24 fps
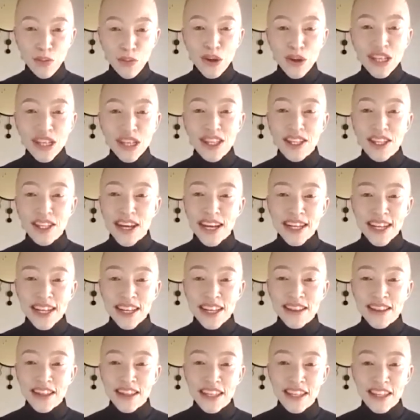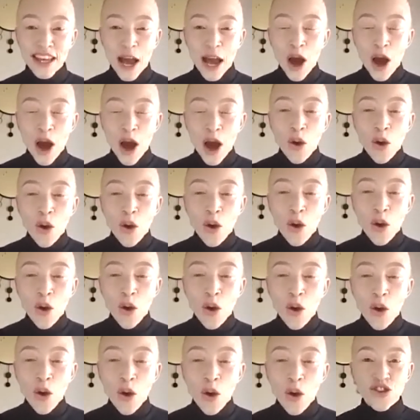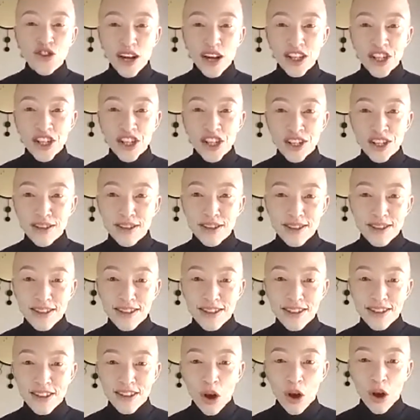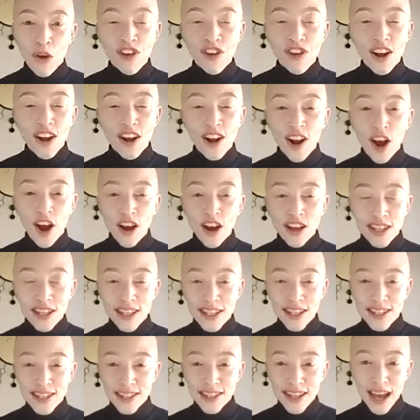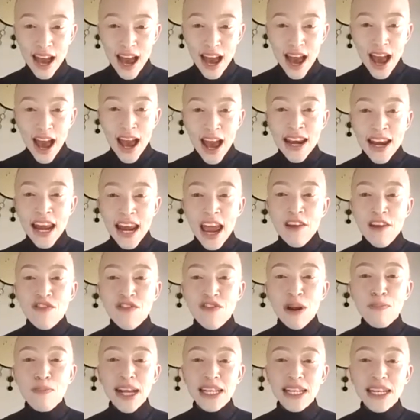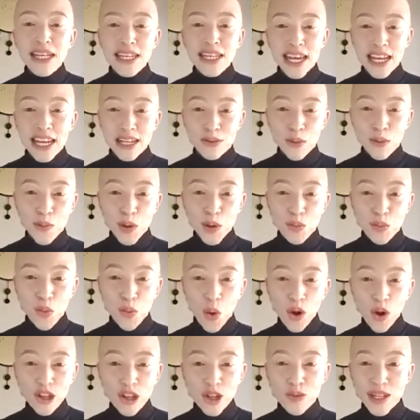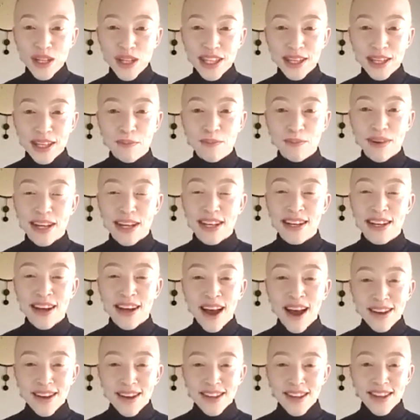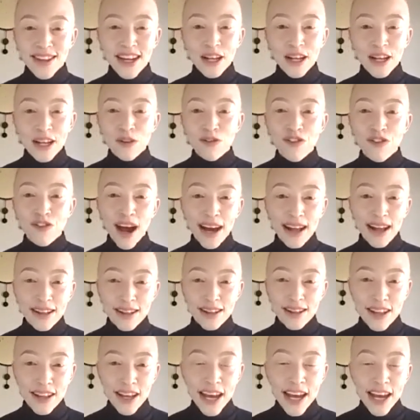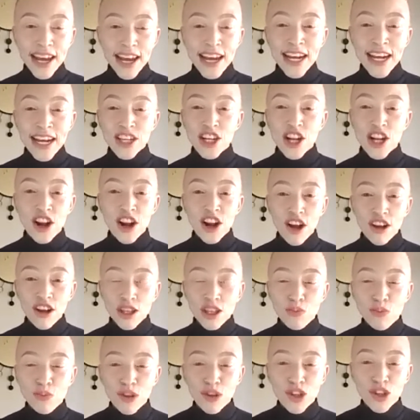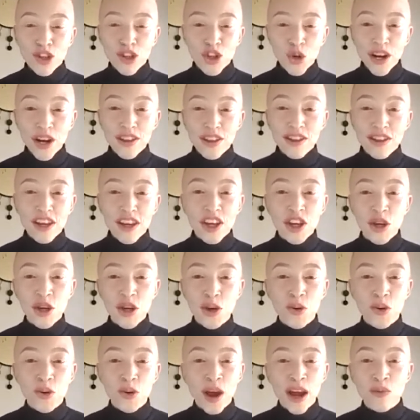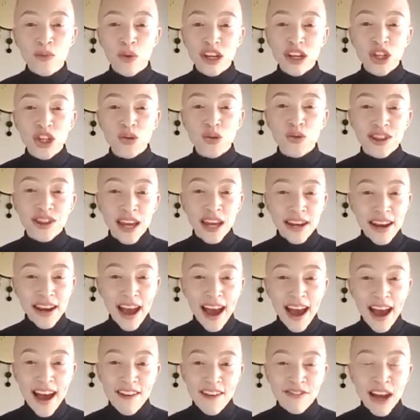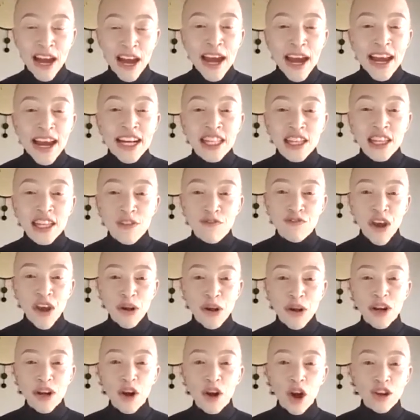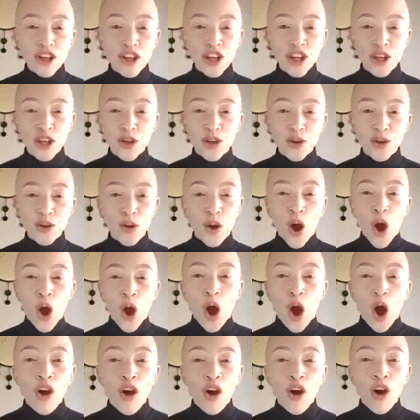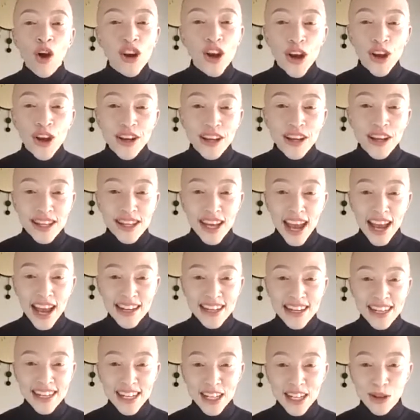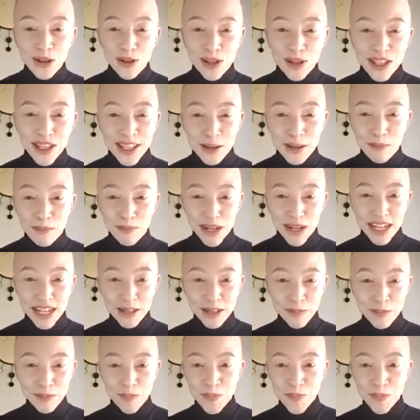We stayed in these wooden structures of classes, and every Monday we would walk to assembly, single file. Each class would join the queue, and what you would then have is a very long queue of learners heading to assembly.